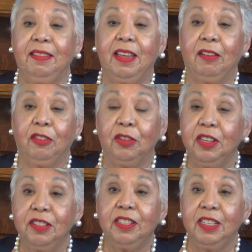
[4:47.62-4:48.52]
Thank
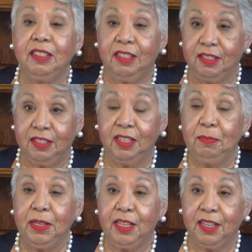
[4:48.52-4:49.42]
goodness it
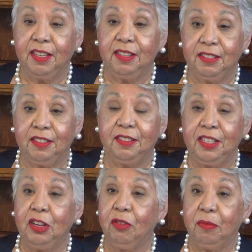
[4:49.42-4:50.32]
existed because,
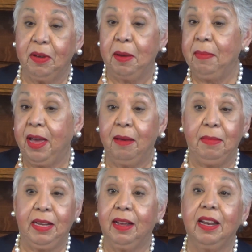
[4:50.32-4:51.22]
I
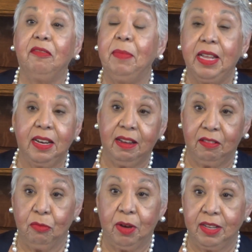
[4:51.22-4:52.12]
may not have made it
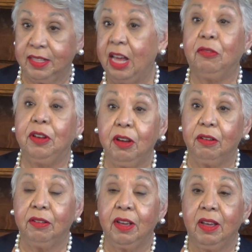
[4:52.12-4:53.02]
otherwise. I don't
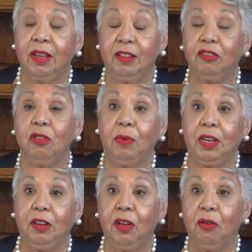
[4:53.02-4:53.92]
know. There's no
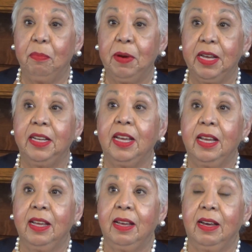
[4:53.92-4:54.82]
way to know, but
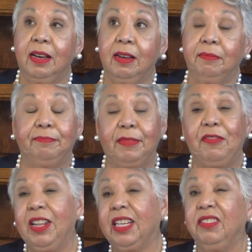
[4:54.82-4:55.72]
I
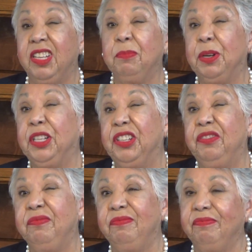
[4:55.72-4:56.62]
feel like I've done pretty good.